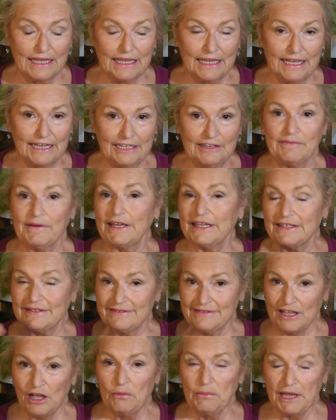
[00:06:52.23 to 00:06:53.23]
if I can
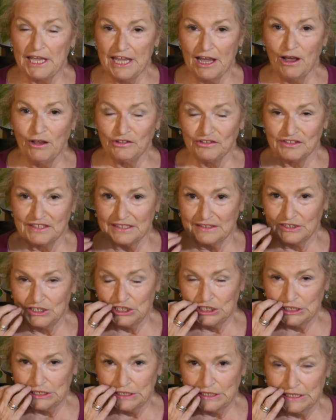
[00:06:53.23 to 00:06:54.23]
sell my house next
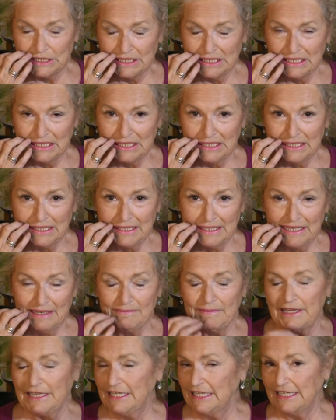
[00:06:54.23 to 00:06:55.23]
year, if
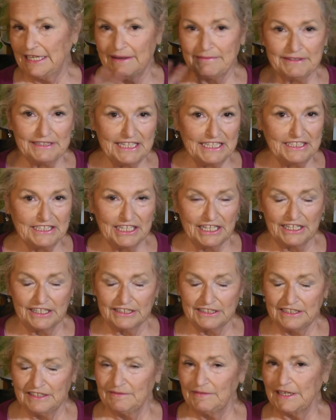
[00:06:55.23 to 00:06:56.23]
I can get everything
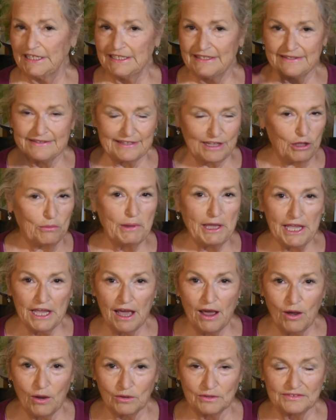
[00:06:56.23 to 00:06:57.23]
done, if I can sell my
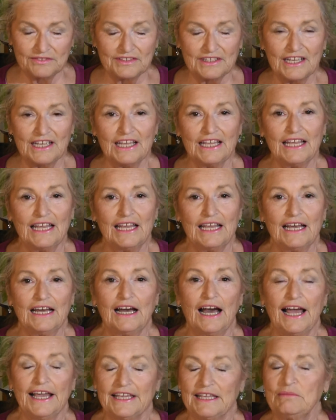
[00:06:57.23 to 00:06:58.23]
house,
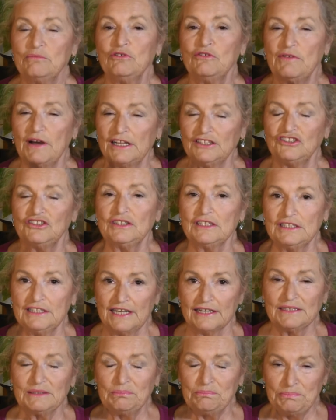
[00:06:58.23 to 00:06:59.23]
I can move on to the
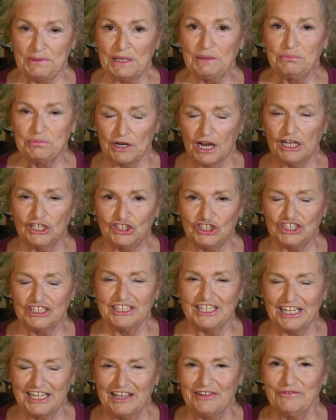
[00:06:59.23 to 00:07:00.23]
next big project
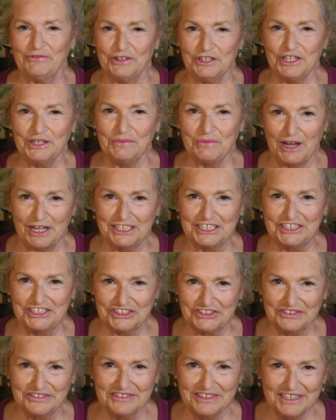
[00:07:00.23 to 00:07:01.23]
that I really want to
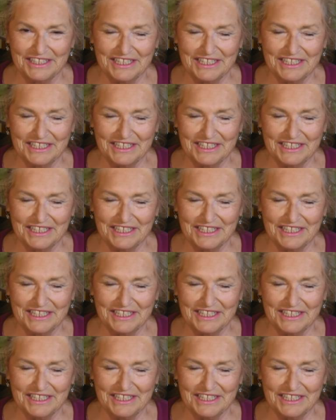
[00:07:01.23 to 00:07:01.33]
do.